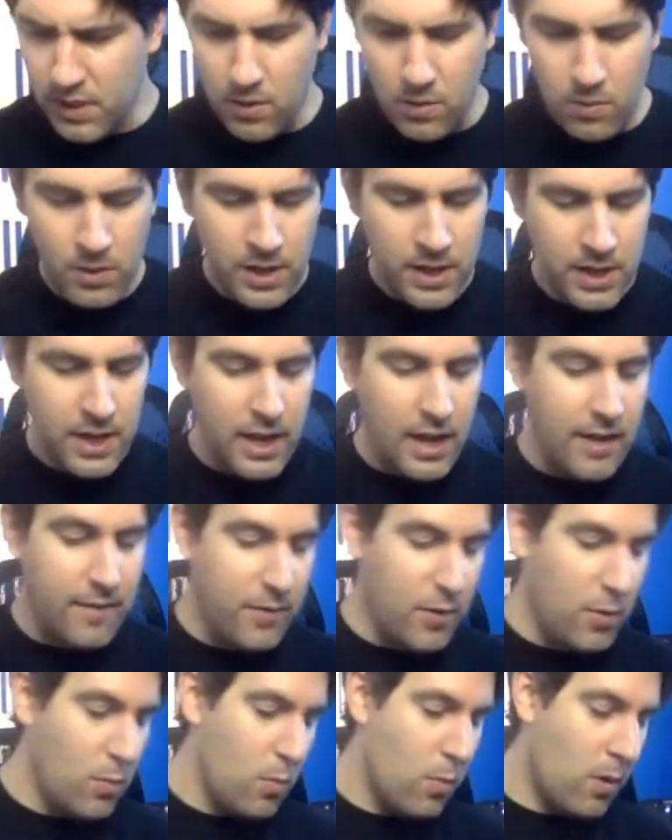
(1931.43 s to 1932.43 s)
So
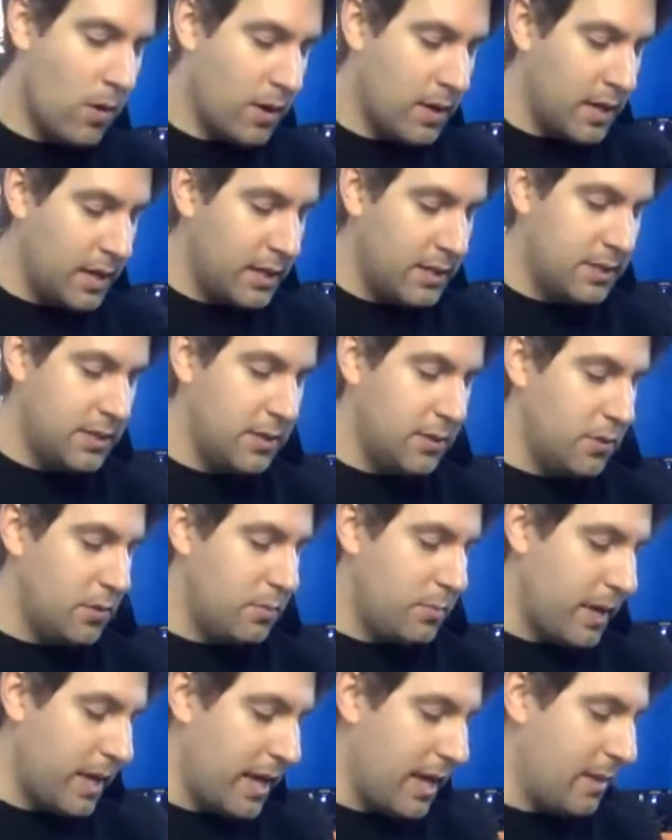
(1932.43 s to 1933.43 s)
if you wanted
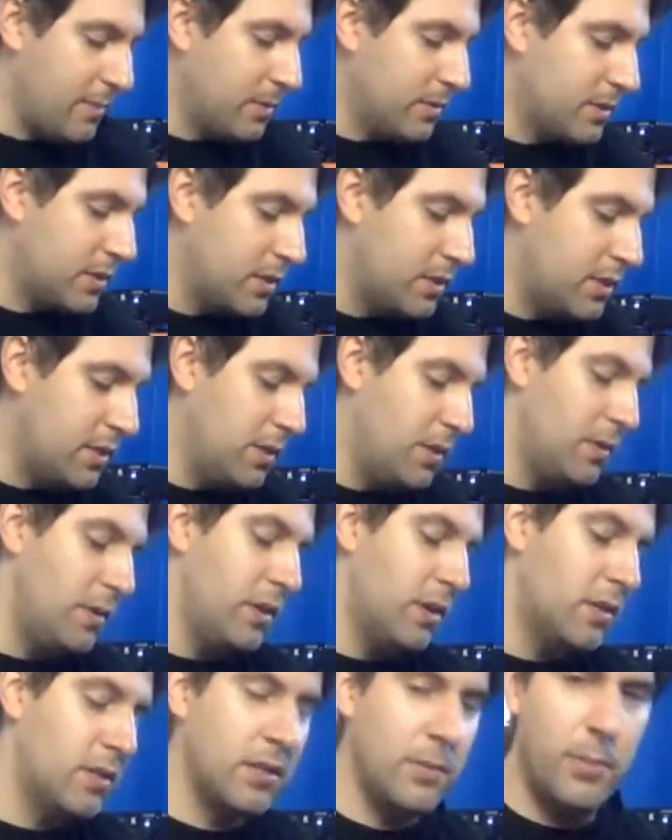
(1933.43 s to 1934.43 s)
to be able to do
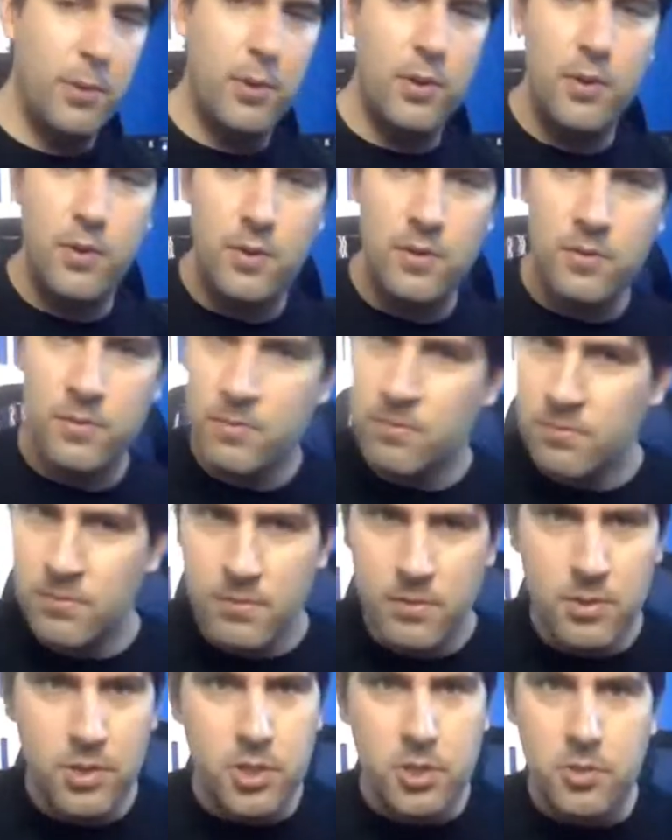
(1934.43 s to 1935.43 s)
your typical
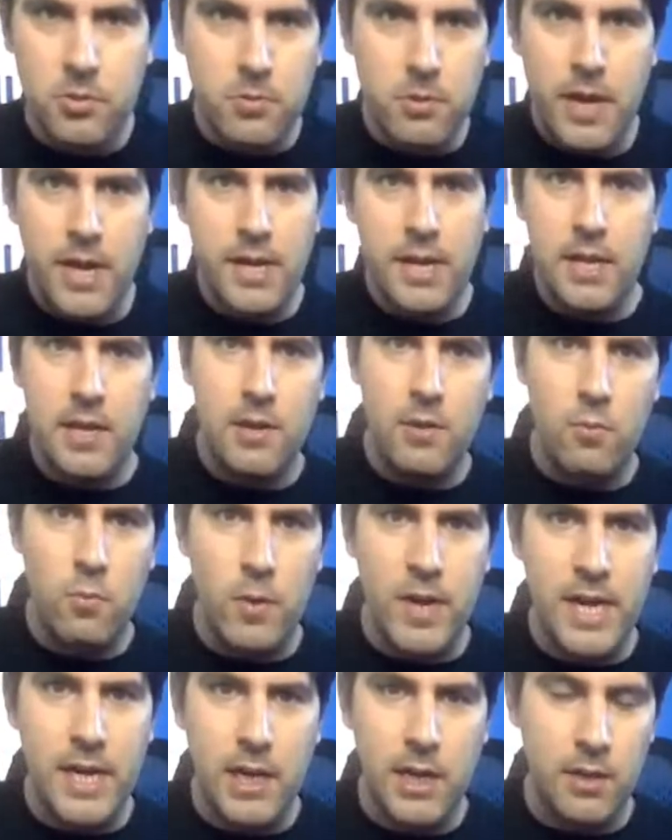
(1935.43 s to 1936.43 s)

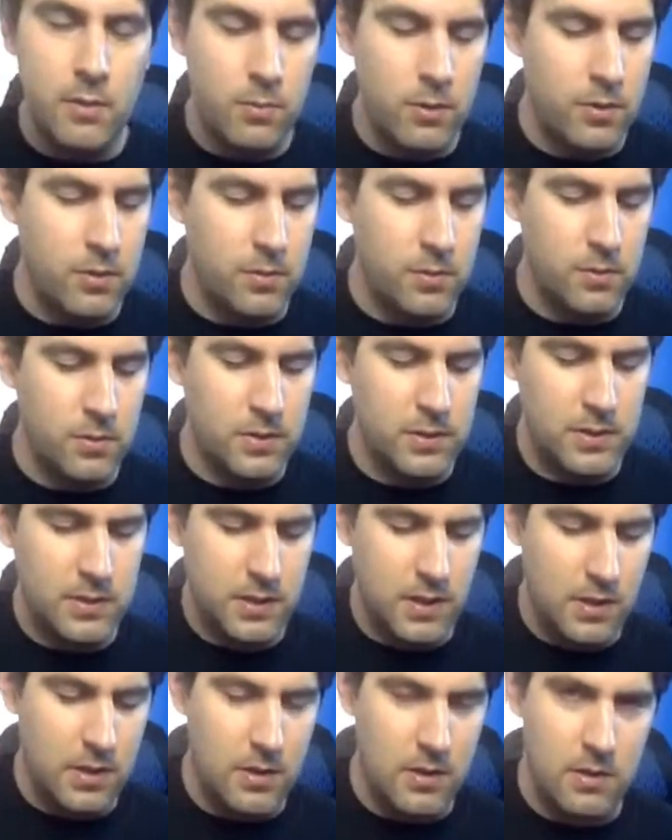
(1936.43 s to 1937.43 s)
shreddy wheedly
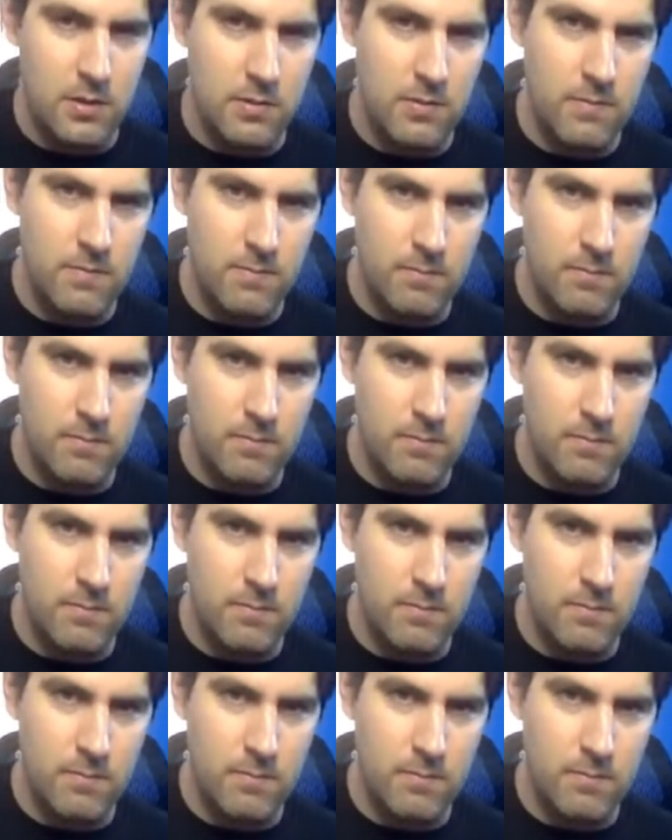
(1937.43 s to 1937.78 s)
woos, so